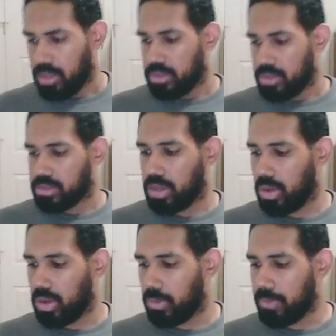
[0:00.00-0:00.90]

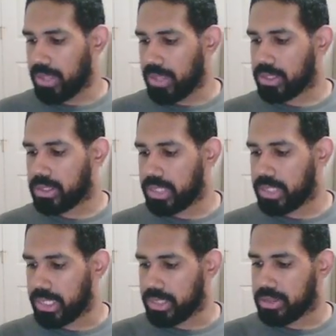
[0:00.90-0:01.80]
So
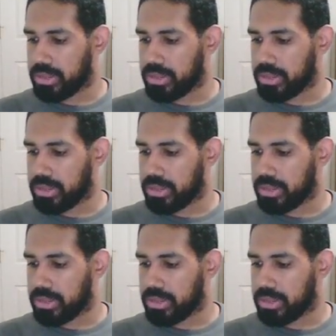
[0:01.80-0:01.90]
basically,